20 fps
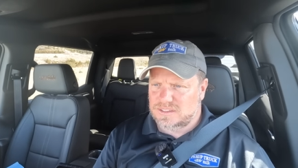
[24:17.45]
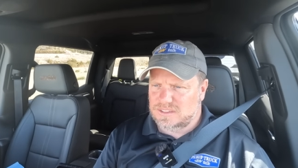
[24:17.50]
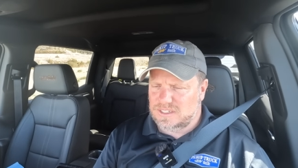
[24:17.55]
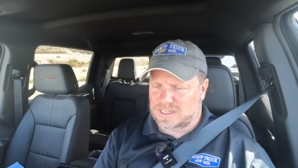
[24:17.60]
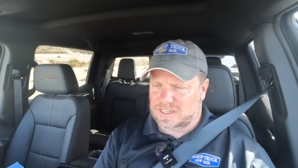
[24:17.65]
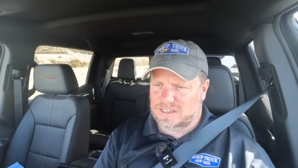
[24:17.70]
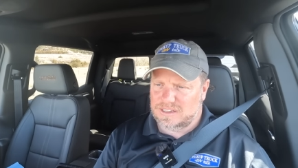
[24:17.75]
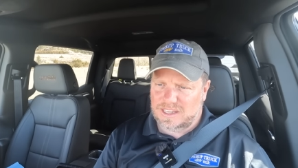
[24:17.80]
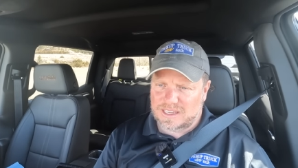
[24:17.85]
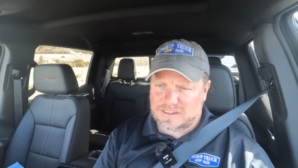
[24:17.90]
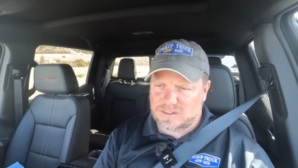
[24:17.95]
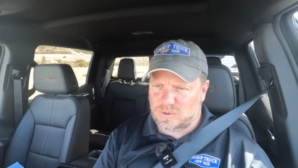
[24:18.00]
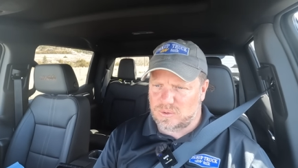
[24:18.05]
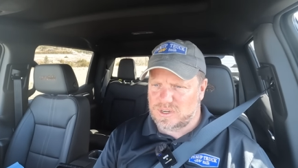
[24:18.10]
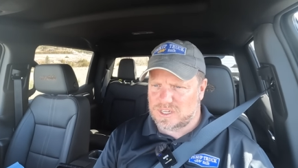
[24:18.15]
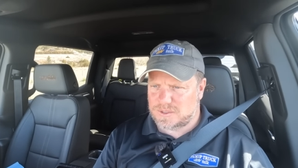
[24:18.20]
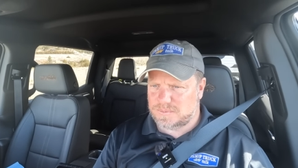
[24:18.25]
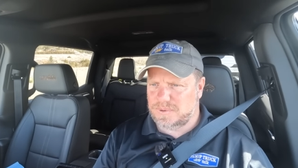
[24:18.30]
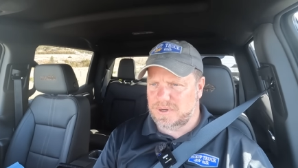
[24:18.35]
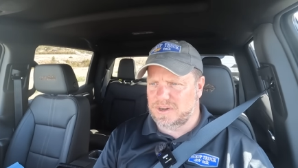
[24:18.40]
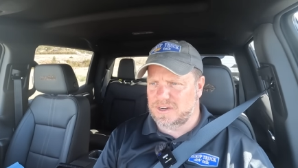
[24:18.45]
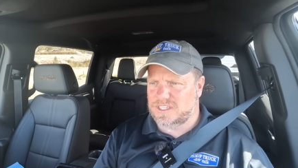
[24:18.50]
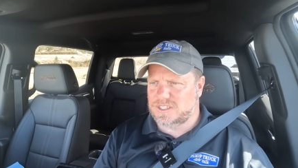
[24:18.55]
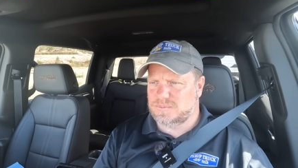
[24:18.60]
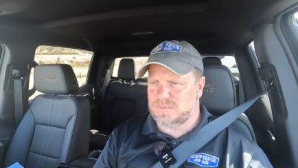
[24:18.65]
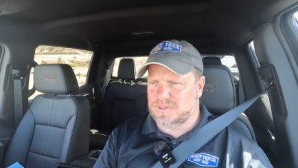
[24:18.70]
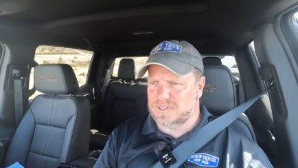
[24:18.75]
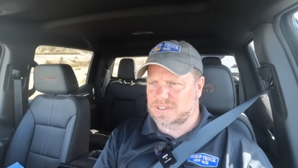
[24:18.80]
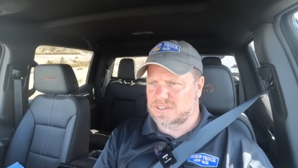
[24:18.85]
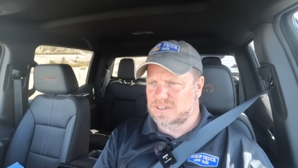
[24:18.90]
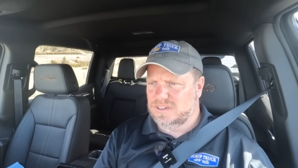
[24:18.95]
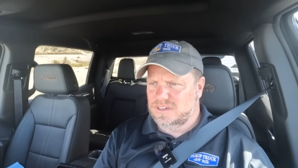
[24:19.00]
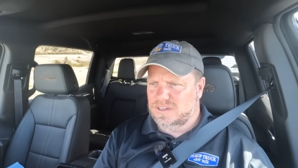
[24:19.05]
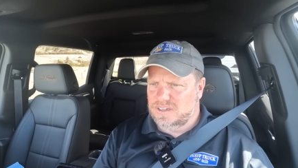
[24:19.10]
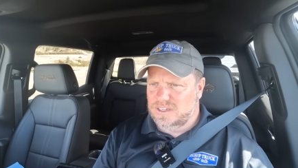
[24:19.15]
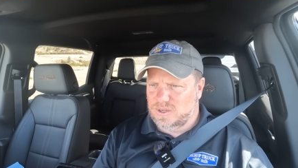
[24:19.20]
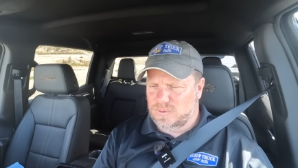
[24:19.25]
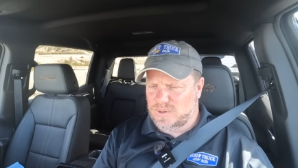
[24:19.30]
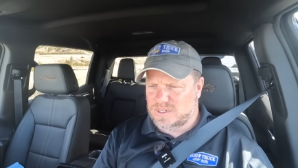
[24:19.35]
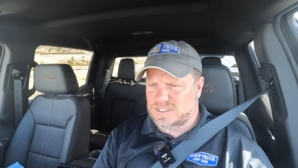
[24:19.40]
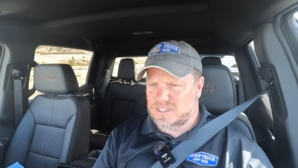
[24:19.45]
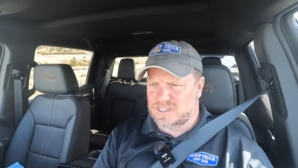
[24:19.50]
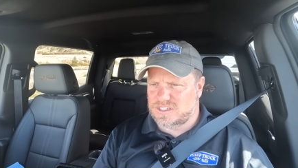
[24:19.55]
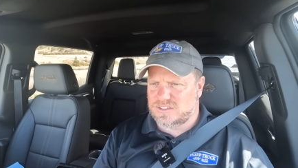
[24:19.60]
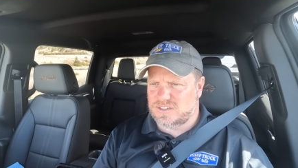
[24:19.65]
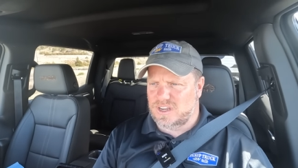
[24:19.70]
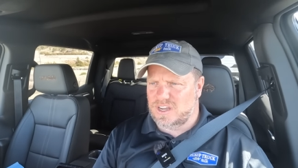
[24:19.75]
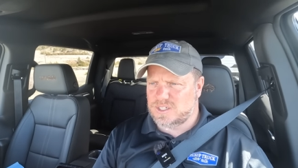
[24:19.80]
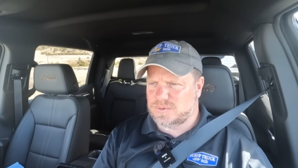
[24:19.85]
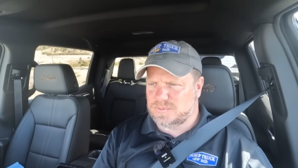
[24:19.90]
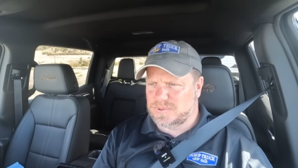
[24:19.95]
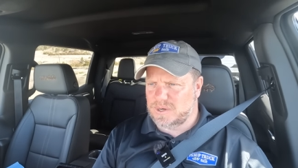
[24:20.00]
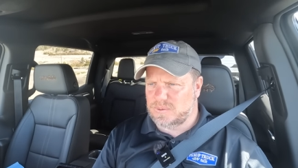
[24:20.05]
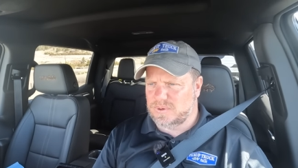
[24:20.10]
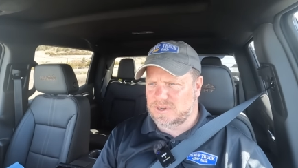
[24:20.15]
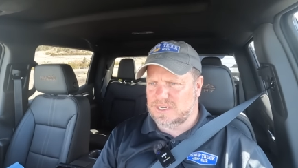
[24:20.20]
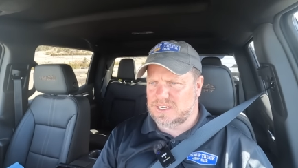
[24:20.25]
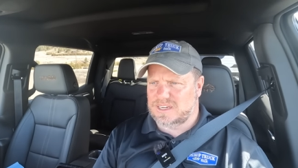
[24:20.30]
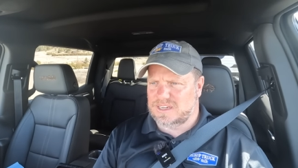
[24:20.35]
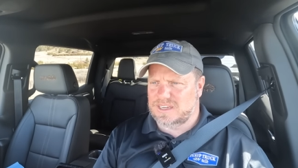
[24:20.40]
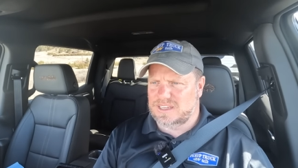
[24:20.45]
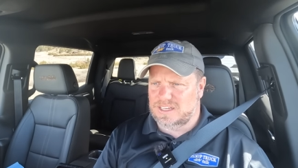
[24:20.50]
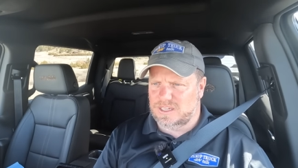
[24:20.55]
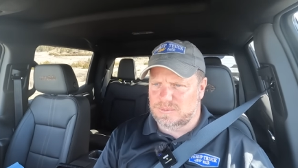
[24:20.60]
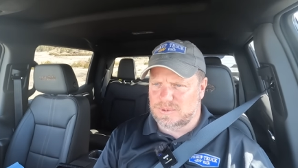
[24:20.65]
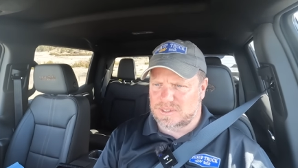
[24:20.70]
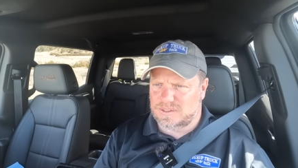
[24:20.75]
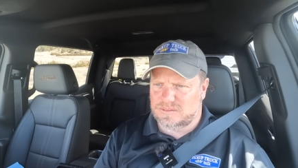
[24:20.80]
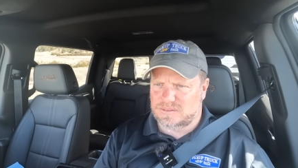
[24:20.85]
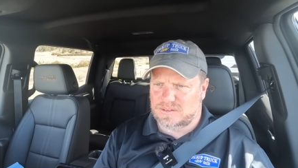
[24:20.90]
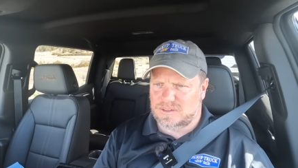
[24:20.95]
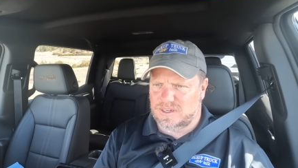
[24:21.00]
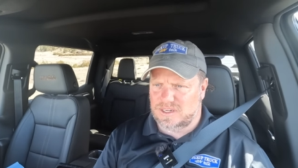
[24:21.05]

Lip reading: Like, you like towing experience, but you wish the exhaust brake would kick in a little bit